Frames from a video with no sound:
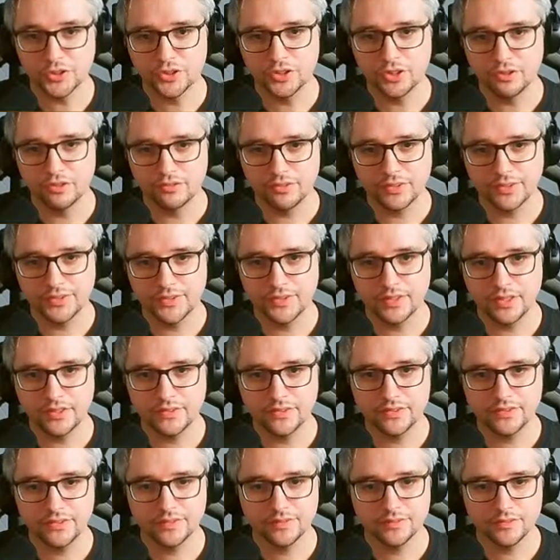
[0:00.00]
the
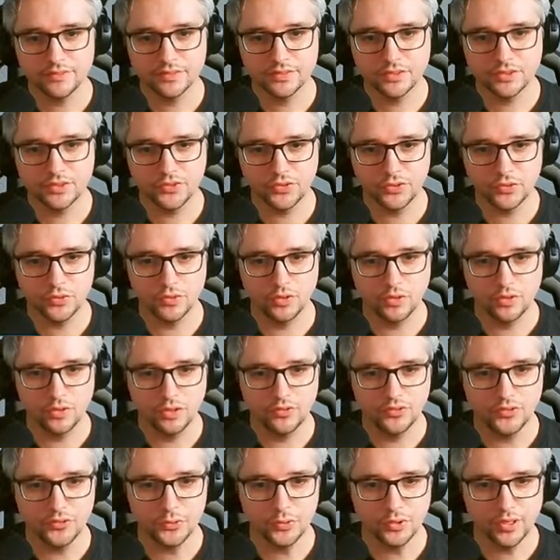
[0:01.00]
novelties, you
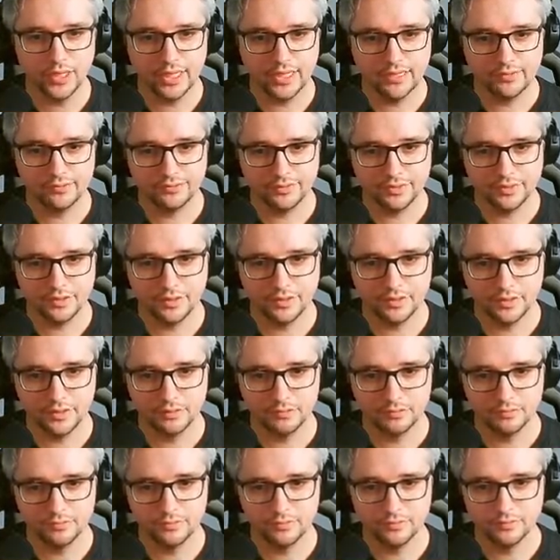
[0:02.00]
also have
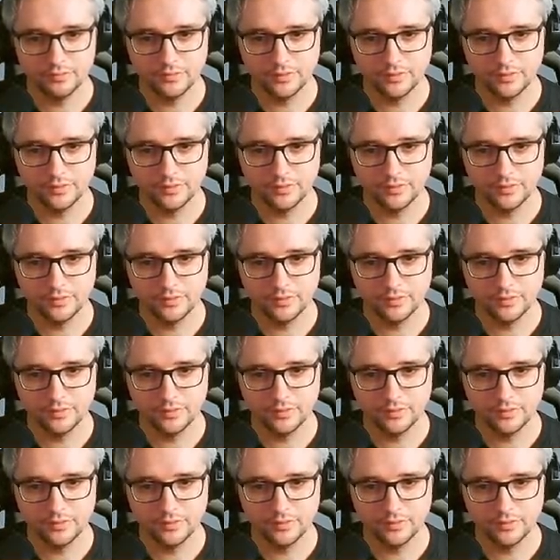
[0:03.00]
um,